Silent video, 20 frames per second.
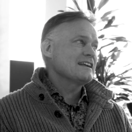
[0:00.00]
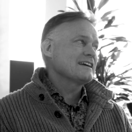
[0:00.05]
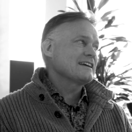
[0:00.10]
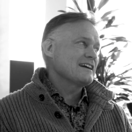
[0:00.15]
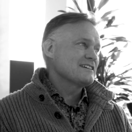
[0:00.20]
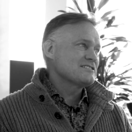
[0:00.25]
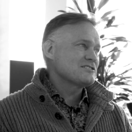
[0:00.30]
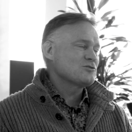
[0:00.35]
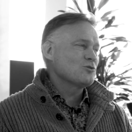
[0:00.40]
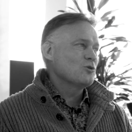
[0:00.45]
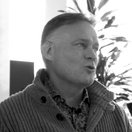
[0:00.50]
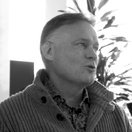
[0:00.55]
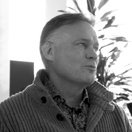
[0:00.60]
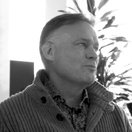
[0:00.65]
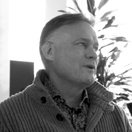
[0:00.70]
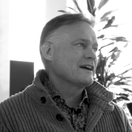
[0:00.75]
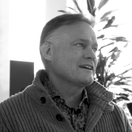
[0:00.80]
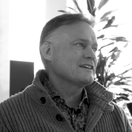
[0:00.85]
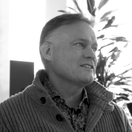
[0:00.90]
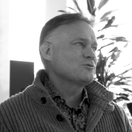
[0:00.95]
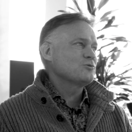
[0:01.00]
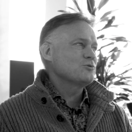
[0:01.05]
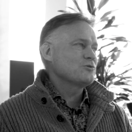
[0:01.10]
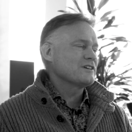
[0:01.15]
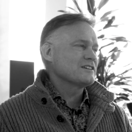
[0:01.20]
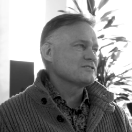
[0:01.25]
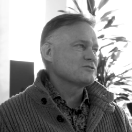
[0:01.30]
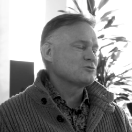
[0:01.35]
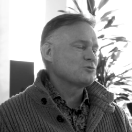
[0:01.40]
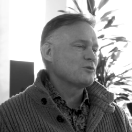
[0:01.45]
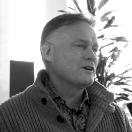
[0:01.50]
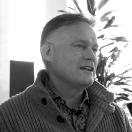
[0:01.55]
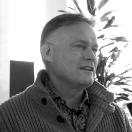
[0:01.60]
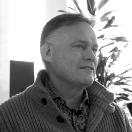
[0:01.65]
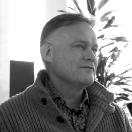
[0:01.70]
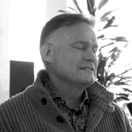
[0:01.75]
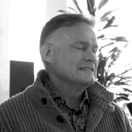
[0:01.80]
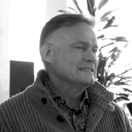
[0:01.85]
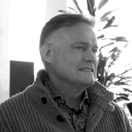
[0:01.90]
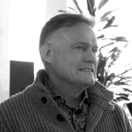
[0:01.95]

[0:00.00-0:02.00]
like I saw back in 2012